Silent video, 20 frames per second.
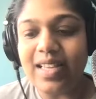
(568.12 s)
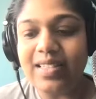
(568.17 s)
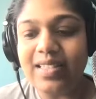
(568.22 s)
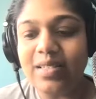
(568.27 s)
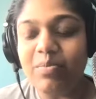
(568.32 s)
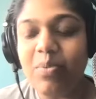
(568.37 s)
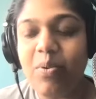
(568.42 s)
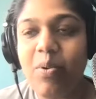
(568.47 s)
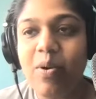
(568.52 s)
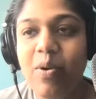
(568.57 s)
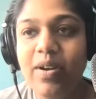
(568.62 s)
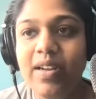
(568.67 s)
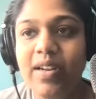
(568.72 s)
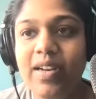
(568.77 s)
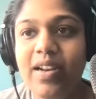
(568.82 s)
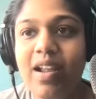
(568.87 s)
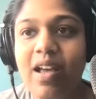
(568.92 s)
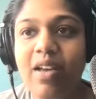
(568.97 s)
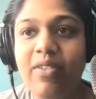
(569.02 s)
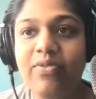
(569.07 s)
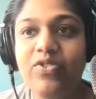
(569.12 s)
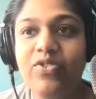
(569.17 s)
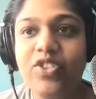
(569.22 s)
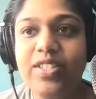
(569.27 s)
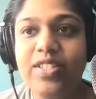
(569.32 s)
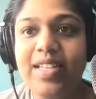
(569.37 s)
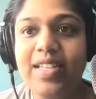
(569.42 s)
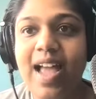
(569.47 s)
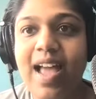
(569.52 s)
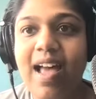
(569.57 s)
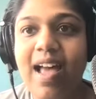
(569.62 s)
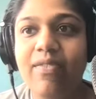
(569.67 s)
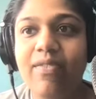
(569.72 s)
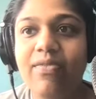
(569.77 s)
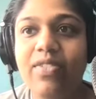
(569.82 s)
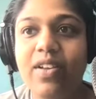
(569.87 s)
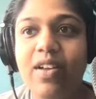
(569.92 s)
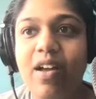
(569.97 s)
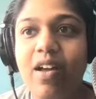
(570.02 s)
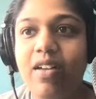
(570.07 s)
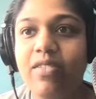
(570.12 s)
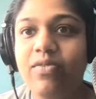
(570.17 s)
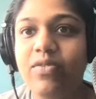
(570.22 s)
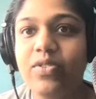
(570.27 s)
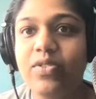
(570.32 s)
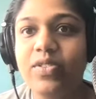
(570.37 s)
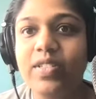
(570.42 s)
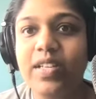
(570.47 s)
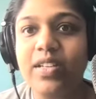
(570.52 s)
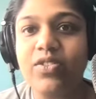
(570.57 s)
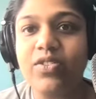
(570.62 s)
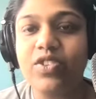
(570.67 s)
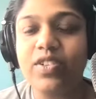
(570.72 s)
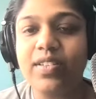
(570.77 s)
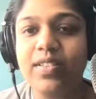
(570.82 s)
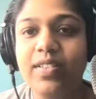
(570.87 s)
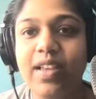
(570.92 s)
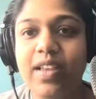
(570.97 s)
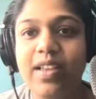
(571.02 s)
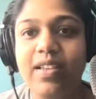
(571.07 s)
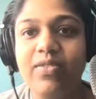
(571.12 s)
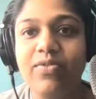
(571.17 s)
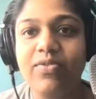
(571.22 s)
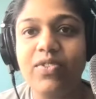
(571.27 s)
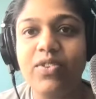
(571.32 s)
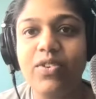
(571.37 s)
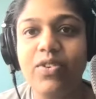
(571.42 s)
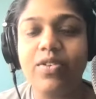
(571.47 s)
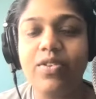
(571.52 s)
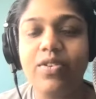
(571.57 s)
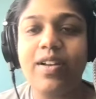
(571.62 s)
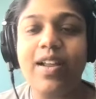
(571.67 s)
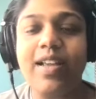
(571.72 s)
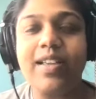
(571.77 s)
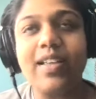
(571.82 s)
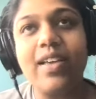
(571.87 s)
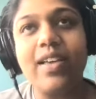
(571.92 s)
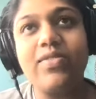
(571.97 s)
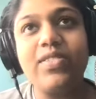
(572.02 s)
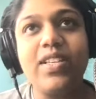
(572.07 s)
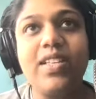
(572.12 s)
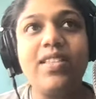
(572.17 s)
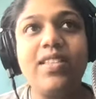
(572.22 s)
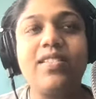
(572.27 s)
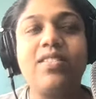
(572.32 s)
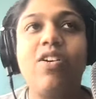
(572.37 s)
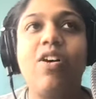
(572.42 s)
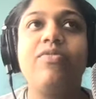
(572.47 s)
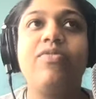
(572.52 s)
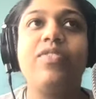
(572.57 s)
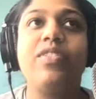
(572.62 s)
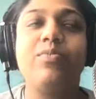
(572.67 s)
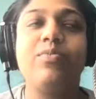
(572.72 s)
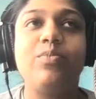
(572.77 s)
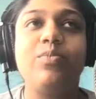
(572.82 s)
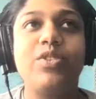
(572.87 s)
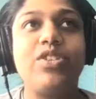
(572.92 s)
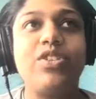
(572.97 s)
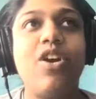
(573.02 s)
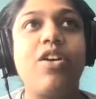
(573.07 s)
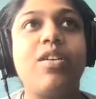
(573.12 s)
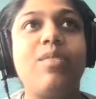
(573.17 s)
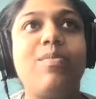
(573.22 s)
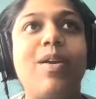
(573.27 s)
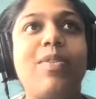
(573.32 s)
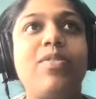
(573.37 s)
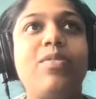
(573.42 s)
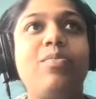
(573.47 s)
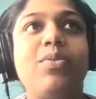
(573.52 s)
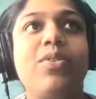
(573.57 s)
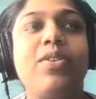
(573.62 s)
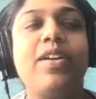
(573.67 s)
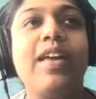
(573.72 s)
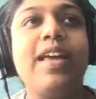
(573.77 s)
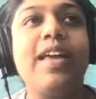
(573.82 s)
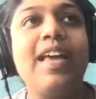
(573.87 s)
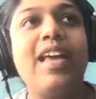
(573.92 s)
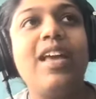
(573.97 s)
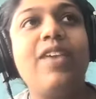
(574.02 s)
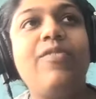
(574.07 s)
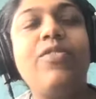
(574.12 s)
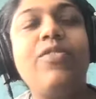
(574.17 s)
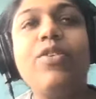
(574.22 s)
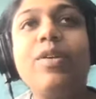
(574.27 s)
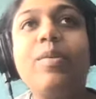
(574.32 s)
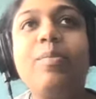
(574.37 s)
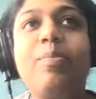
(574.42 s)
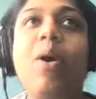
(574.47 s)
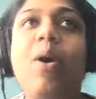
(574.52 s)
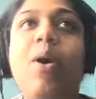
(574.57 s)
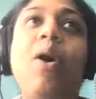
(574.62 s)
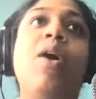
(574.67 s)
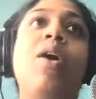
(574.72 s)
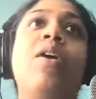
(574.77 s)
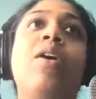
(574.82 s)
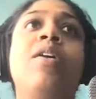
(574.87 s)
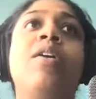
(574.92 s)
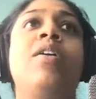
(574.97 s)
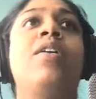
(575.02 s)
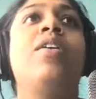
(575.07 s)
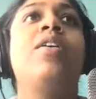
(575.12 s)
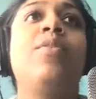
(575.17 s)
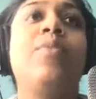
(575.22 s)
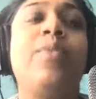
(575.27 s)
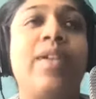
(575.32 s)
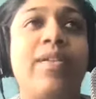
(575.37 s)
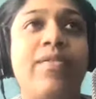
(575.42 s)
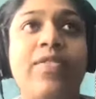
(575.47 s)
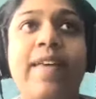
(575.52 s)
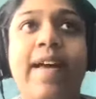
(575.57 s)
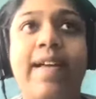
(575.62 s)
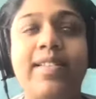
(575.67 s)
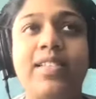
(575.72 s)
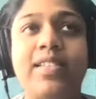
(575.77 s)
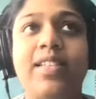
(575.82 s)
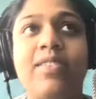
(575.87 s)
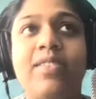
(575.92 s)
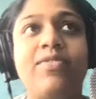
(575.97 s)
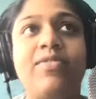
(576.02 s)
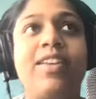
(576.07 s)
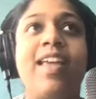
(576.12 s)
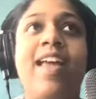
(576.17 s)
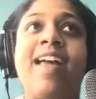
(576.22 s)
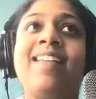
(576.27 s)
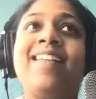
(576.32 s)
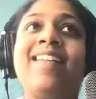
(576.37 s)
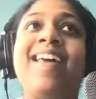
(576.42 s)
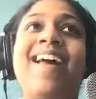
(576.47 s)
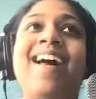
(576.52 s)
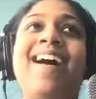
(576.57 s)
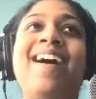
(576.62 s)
important enough just to have the conversation. Like, if you're, and I've said this often when talking about the book, if you're at a bar, whenever that's safe again,